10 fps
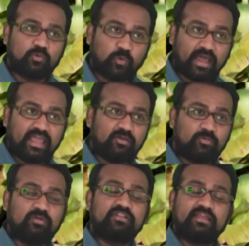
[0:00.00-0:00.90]
Why
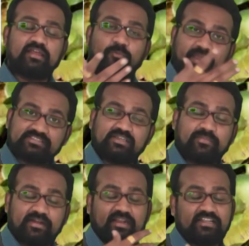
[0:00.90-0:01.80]
would there waxy
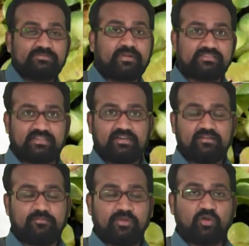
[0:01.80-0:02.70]
material is present?